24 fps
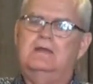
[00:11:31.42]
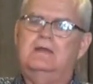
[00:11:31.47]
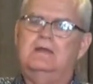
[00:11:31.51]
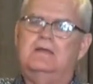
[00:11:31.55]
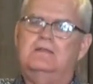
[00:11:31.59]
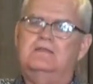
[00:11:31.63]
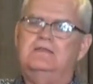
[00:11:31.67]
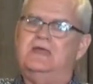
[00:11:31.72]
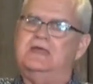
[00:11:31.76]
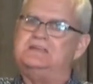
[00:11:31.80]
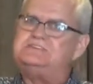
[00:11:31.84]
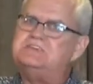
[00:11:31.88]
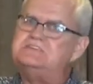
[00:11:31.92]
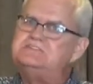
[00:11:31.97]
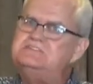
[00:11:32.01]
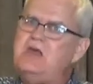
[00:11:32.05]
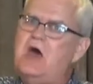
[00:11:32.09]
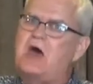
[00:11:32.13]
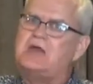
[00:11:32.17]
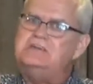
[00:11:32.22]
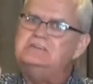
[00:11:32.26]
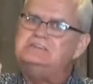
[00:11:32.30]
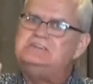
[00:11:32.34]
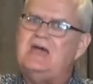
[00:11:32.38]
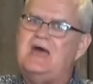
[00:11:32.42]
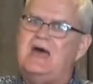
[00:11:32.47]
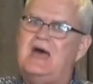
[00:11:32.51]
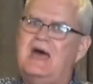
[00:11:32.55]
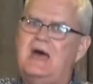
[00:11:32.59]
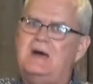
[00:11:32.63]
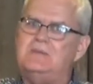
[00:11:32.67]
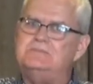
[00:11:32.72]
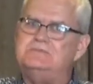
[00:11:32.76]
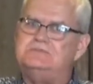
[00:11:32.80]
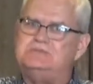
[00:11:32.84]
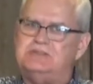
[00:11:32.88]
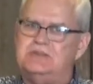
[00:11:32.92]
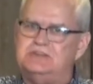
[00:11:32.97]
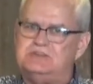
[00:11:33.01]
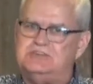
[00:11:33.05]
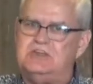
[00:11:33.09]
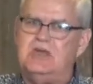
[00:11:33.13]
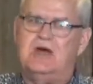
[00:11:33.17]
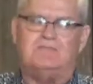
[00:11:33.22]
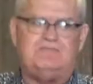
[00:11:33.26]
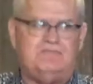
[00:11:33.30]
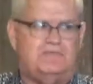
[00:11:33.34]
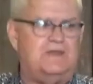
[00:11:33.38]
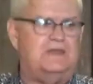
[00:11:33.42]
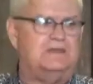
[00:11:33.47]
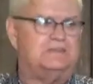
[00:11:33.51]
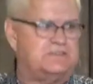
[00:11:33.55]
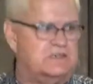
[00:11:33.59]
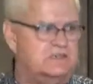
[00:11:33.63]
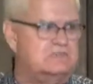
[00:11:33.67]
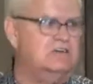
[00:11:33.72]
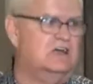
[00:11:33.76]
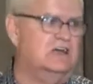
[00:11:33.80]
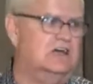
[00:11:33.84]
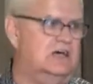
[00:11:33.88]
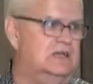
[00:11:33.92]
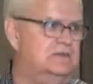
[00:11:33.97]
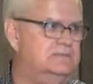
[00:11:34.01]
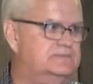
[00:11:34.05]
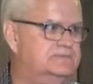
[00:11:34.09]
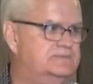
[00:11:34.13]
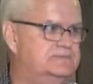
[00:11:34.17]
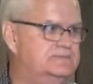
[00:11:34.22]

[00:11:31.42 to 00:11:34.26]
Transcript: This is not a time to jump fence and run.